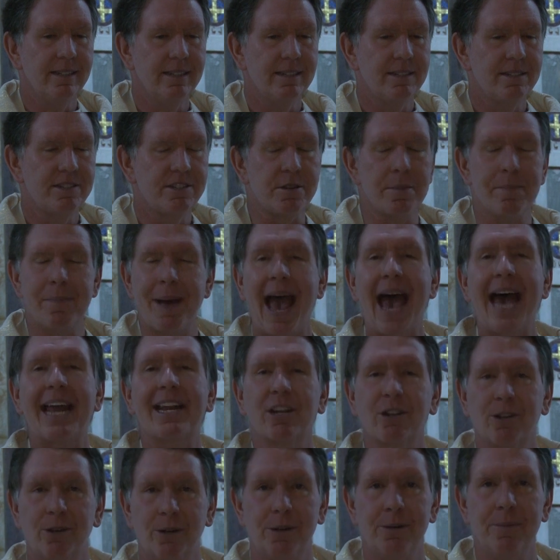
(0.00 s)

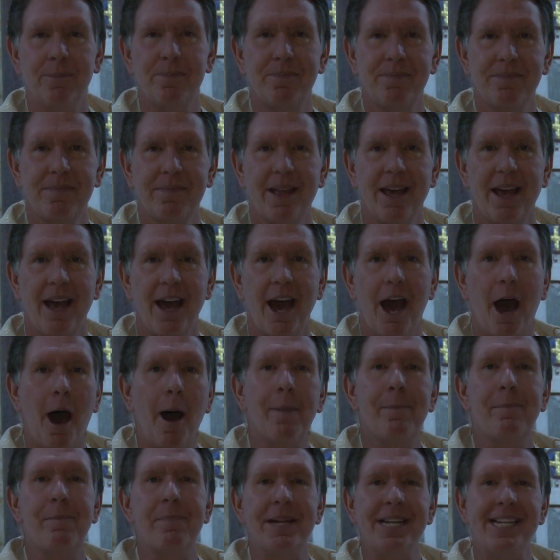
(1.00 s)
sabbatical
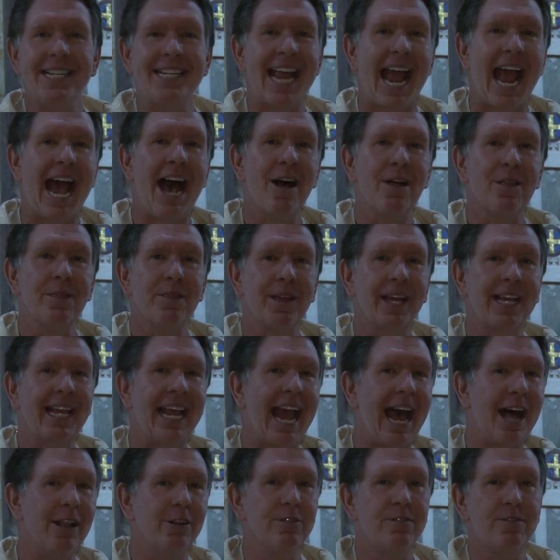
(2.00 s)
up and down the
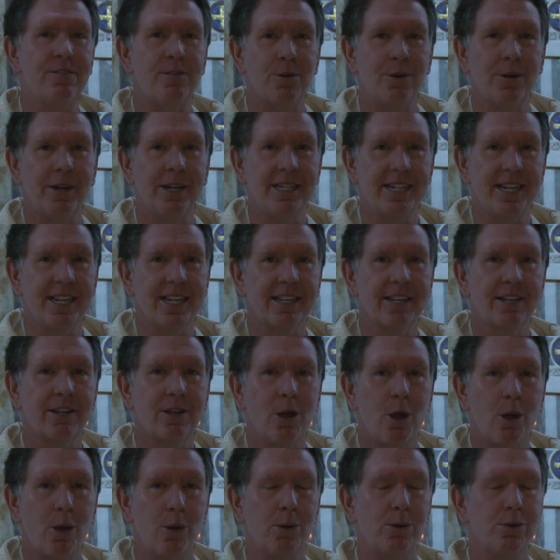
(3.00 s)
California
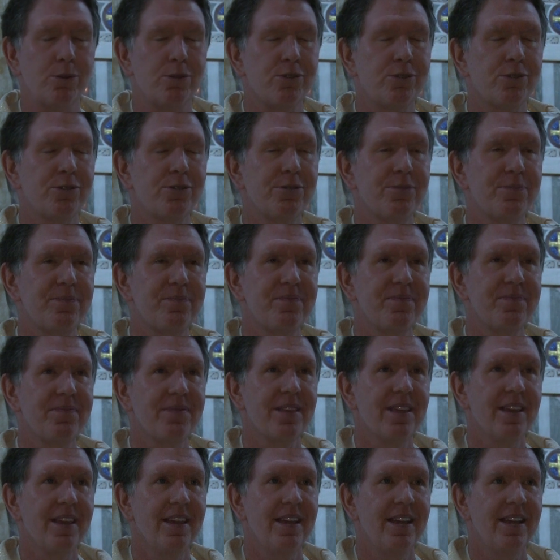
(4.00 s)
coast
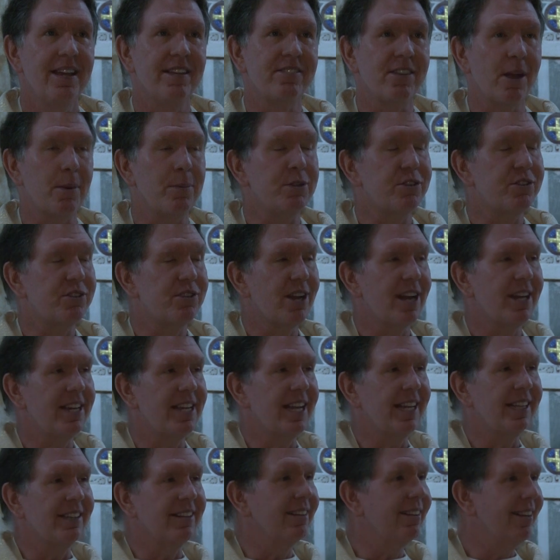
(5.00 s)
as I was
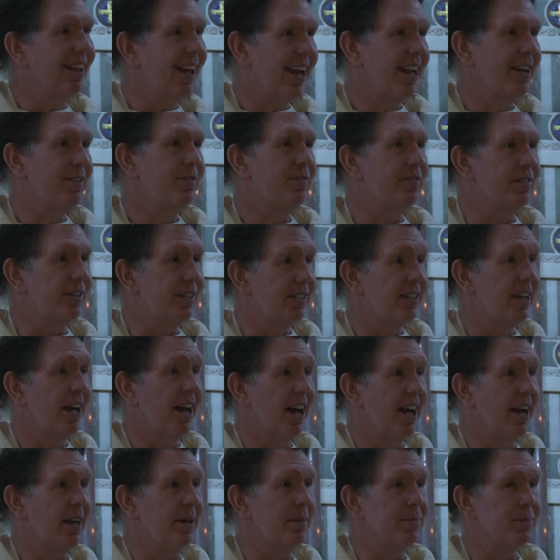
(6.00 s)
studying the life and
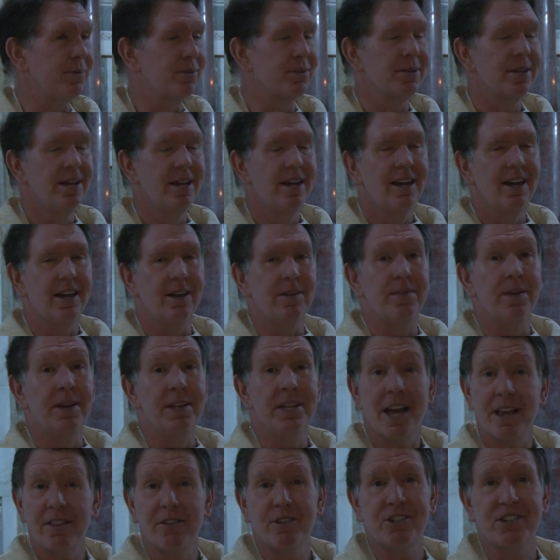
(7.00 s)
times of
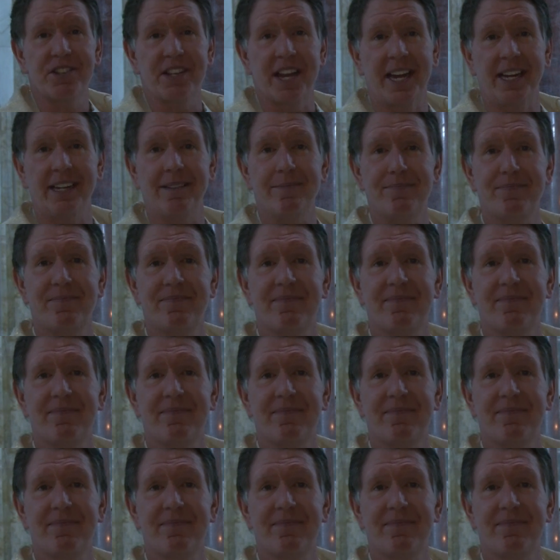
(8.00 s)
another saint,